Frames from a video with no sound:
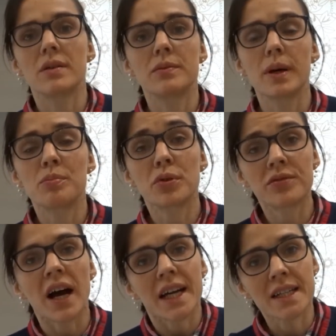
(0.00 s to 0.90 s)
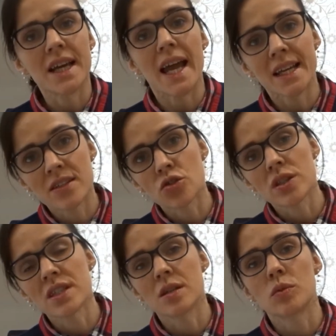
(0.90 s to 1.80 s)
will provide extra
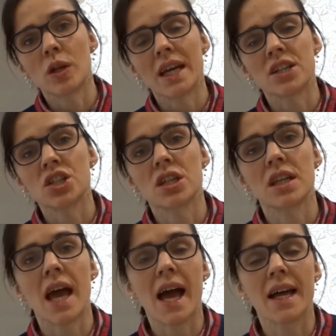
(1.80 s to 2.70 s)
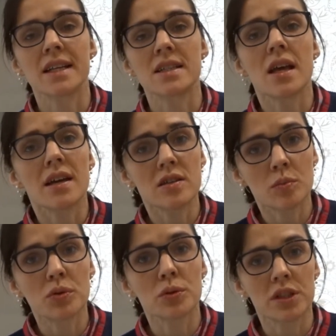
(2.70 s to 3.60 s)
stimulation and
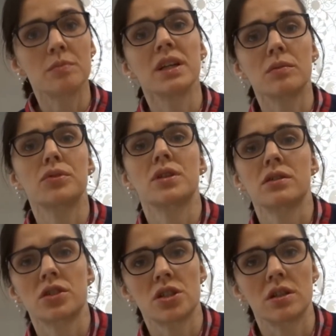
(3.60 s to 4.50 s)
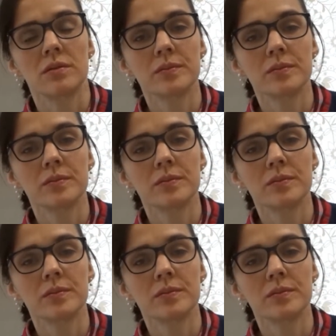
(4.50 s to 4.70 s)
support milk production.